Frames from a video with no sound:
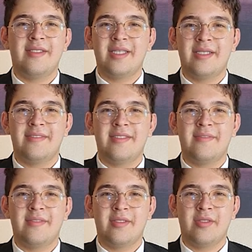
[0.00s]
Key
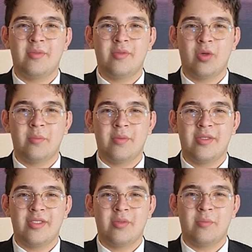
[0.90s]
deals include
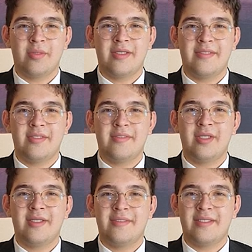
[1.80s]
cooperation with
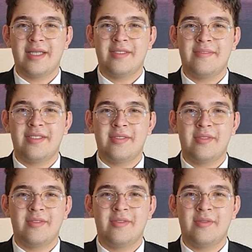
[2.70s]
Kazakhstan in the gas
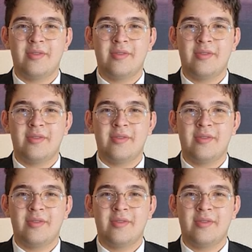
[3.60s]
sector,